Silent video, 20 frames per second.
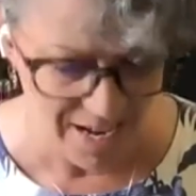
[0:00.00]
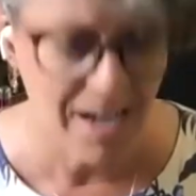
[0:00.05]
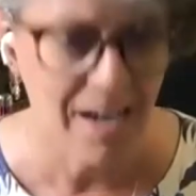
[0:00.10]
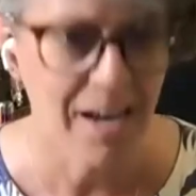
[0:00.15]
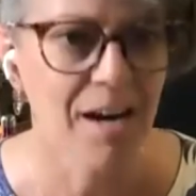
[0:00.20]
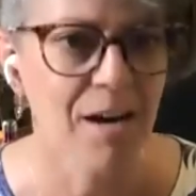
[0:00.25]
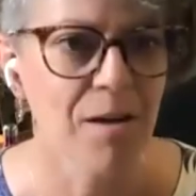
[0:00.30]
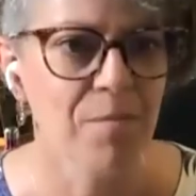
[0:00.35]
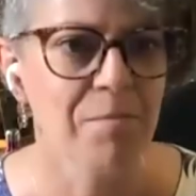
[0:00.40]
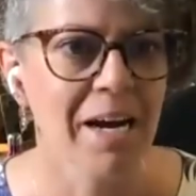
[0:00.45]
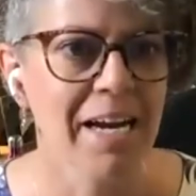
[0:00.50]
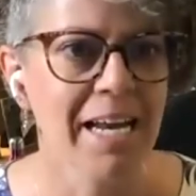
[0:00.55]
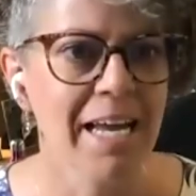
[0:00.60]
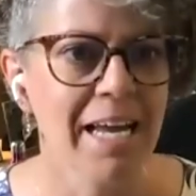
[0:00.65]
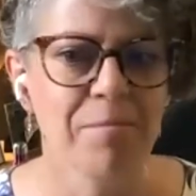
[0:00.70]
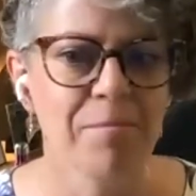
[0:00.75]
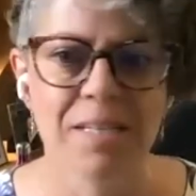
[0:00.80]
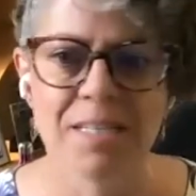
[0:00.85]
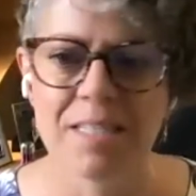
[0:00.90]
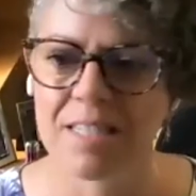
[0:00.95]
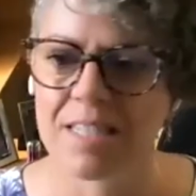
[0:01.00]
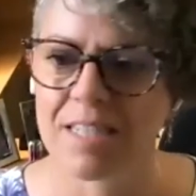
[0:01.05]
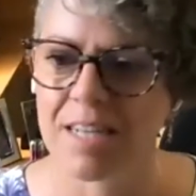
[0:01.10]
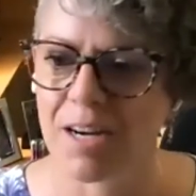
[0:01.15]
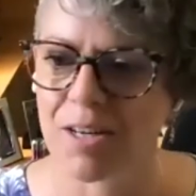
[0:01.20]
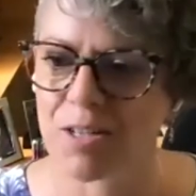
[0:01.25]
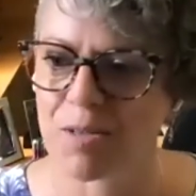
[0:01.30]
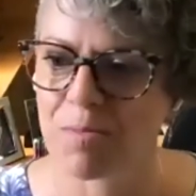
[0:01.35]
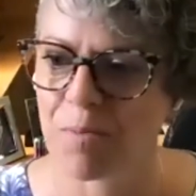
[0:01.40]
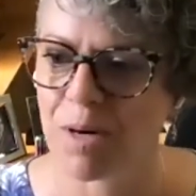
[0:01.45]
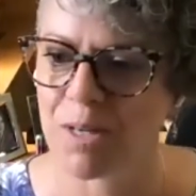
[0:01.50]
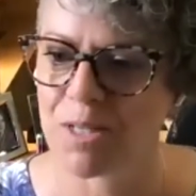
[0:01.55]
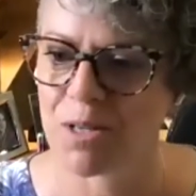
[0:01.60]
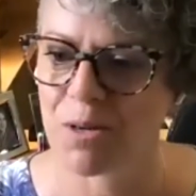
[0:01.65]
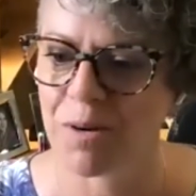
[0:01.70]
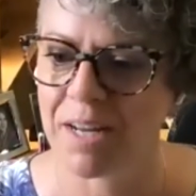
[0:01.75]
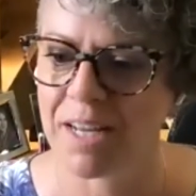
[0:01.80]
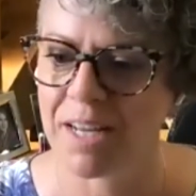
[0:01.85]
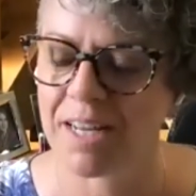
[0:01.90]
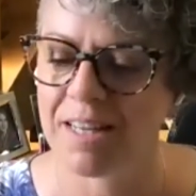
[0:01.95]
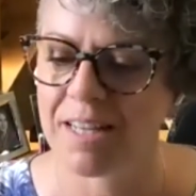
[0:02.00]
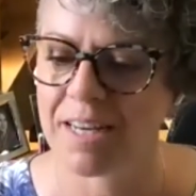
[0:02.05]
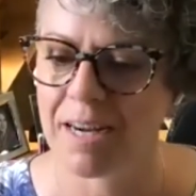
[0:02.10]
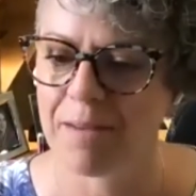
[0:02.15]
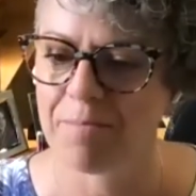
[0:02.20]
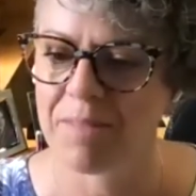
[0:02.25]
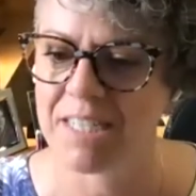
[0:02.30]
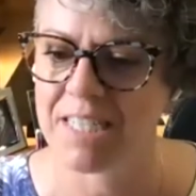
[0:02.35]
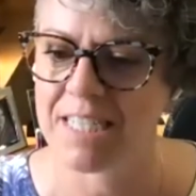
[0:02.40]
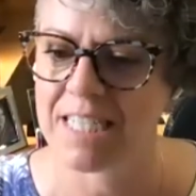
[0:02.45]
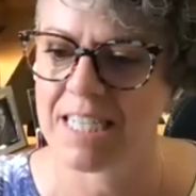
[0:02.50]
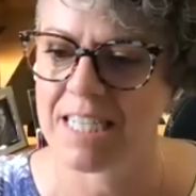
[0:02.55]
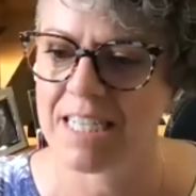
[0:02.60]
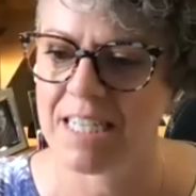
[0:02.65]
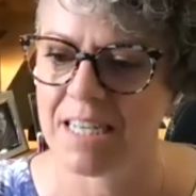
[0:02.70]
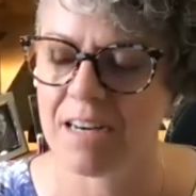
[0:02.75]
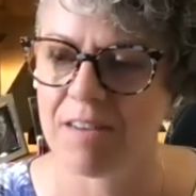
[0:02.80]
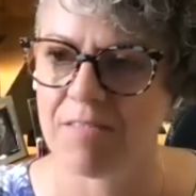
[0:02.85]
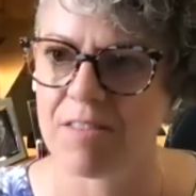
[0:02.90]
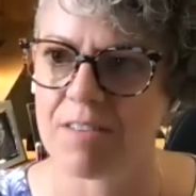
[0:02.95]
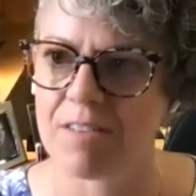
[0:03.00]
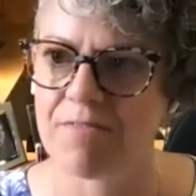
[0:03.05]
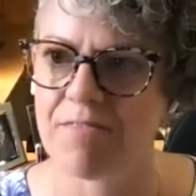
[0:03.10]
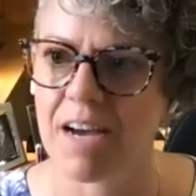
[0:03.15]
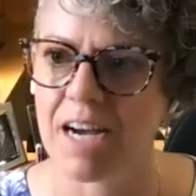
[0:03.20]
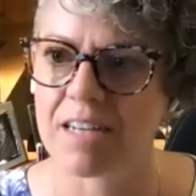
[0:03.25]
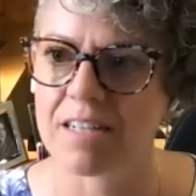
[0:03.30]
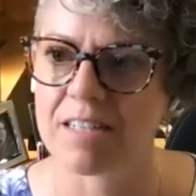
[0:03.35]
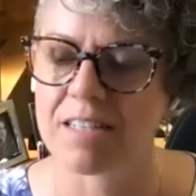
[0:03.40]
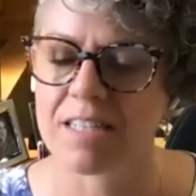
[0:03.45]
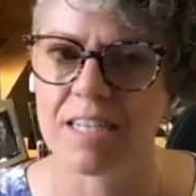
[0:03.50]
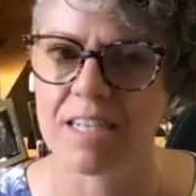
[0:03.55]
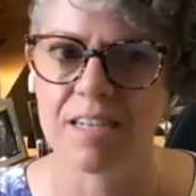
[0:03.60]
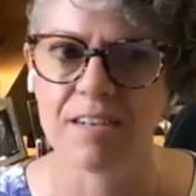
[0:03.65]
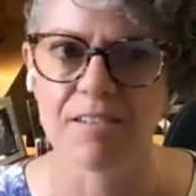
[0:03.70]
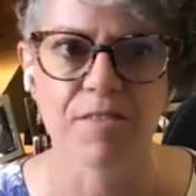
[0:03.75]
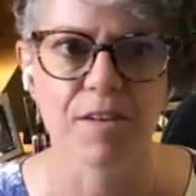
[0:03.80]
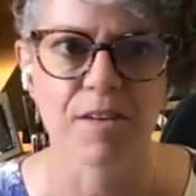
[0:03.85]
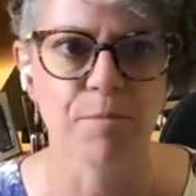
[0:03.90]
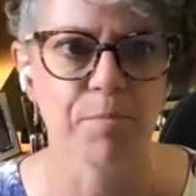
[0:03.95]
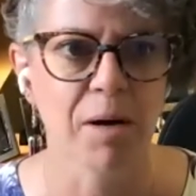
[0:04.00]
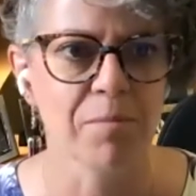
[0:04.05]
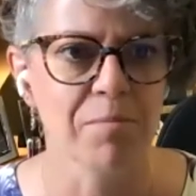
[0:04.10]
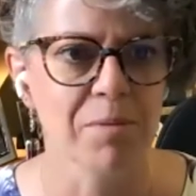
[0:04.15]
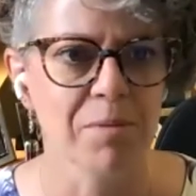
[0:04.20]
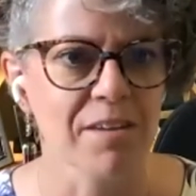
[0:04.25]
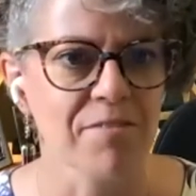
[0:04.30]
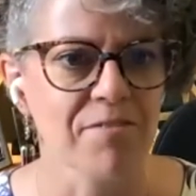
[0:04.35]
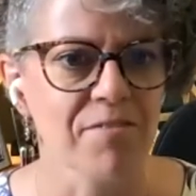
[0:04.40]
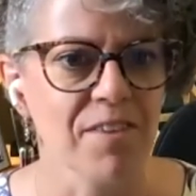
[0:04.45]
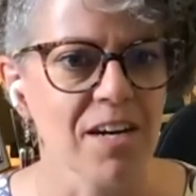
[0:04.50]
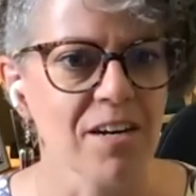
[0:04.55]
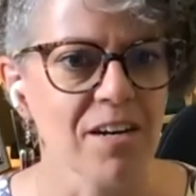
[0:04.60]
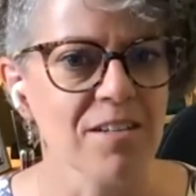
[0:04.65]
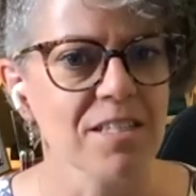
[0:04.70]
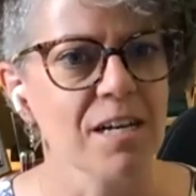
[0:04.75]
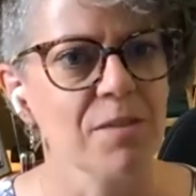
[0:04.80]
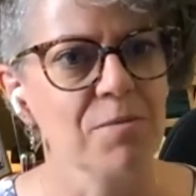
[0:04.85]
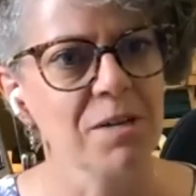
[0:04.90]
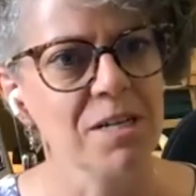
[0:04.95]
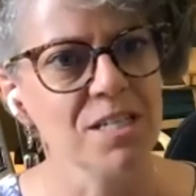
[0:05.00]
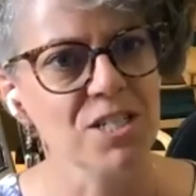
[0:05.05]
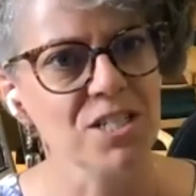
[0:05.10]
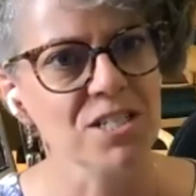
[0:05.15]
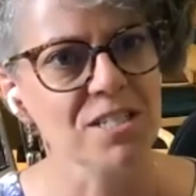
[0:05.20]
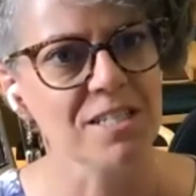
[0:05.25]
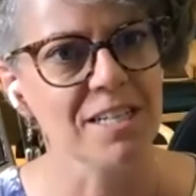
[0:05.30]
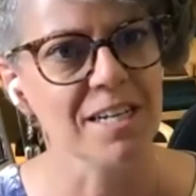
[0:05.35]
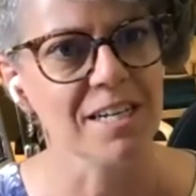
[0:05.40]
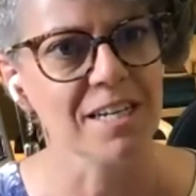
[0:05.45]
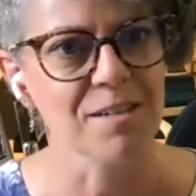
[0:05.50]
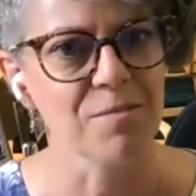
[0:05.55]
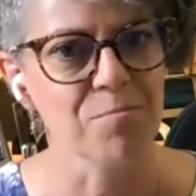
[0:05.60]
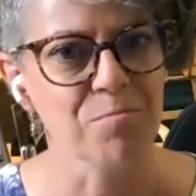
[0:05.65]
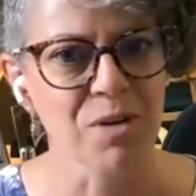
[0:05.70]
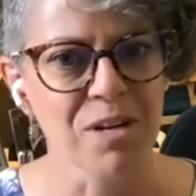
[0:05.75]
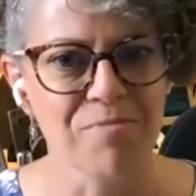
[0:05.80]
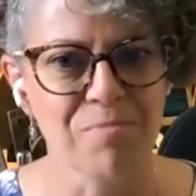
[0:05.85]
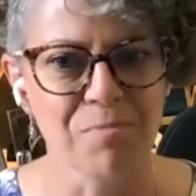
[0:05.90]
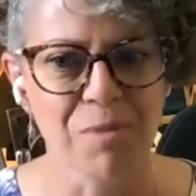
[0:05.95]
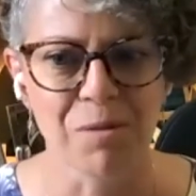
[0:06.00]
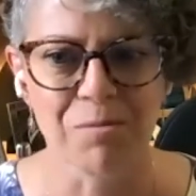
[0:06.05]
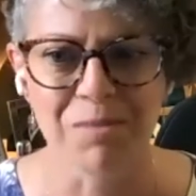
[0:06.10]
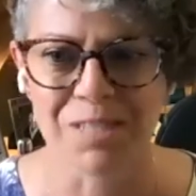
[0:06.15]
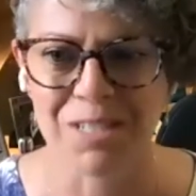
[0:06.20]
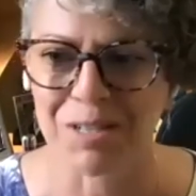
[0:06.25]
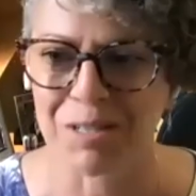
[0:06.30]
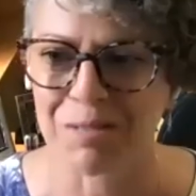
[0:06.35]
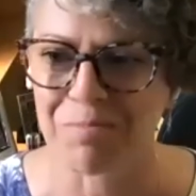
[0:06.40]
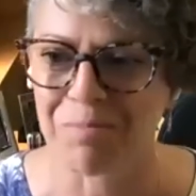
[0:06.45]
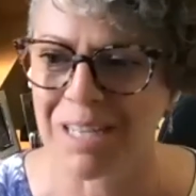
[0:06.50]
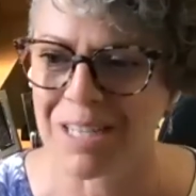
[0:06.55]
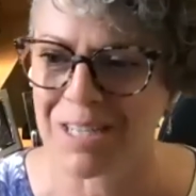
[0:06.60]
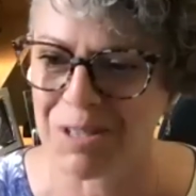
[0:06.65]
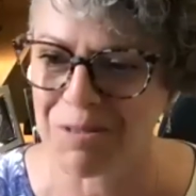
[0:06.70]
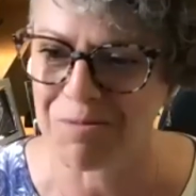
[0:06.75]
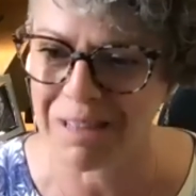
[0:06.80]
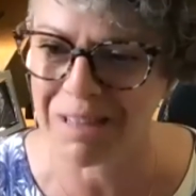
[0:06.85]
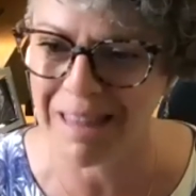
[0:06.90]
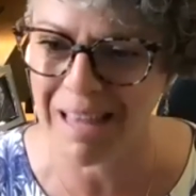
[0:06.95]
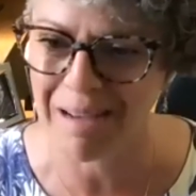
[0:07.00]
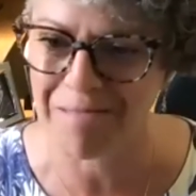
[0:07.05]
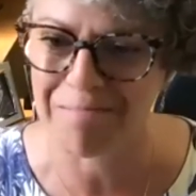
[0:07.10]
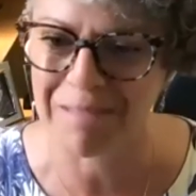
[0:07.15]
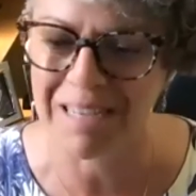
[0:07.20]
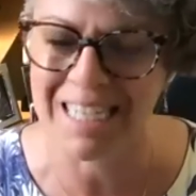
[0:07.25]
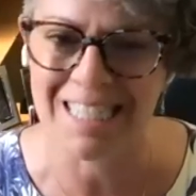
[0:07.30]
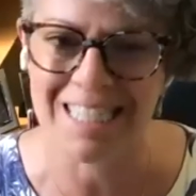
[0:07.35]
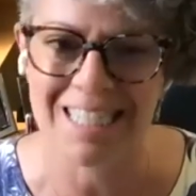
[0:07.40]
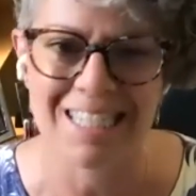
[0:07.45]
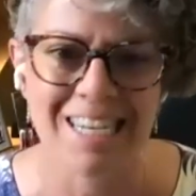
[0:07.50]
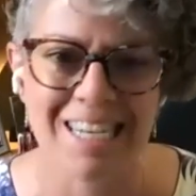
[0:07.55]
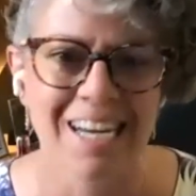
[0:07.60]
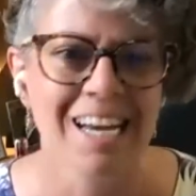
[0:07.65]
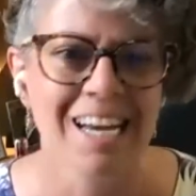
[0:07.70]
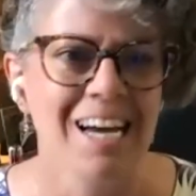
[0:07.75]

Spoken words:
My name is Dr. Brenda O'Neill, and I'm the Dean of the Faculty of Public Affairs. And I want to just take a brief moment to explain to you what that means.